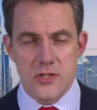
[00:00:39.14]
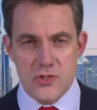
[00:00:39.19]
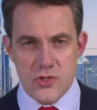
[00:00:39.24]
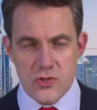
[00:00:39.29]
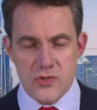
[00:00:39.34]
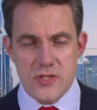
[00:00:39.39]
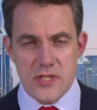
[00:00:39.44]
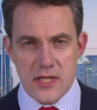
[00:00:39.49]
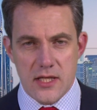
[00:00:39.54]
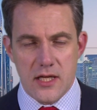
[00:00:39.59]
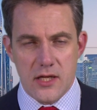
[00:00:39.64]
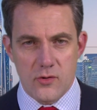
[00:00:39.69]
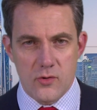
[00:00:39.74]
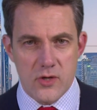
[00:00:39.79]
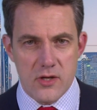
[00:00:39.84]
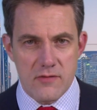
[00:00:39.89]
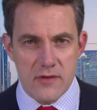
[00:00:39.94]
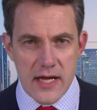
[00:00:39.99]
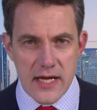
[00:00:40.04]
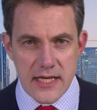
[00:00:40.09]
due to the
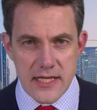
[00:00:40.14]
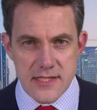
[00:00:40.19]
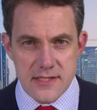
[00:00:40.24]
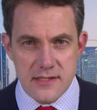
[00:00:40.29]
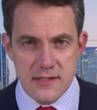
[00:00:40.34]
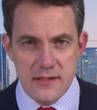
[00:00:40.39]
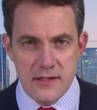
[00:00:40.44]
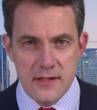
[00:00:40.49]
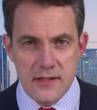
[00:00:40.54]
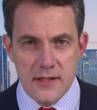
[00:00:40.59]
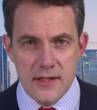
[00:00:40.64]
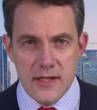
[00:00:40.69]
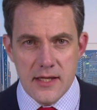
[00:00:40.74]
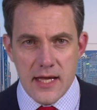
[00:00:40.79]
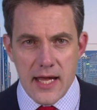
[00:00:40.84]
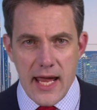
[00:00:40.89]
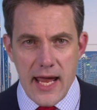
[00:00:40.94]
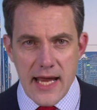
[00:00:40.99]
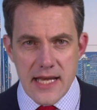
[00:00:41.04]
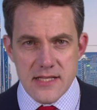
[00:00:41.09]
coronavirus.
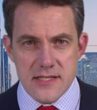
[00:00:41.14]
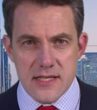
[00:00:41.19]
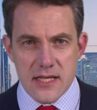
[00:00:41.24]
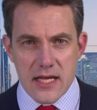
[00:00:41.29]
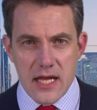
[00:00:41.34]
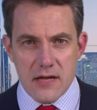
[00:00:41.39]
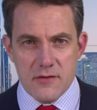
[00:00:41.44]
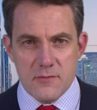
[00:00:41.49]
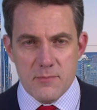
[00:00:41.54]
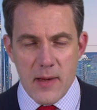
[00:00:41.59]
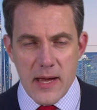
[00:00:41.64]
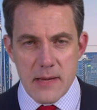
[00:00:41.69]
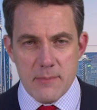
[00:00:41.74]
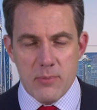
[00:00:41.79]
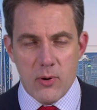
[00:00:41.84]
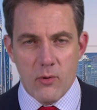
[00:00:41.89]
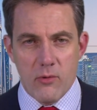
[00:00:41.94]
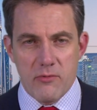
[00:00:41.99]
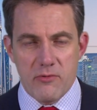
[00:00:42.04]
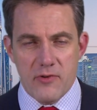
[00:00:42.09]
Hence, the gift by
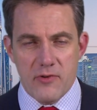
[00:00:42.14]
Pope